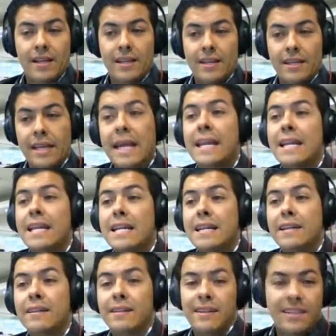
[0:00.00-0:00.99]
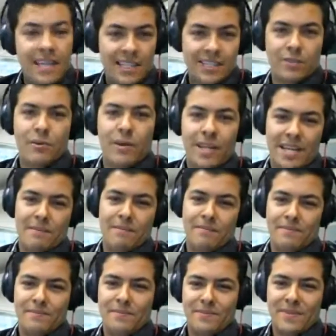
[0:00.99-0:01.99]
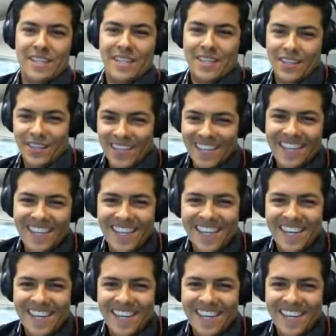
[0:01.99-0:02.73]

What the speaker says: and that's why I'm here, and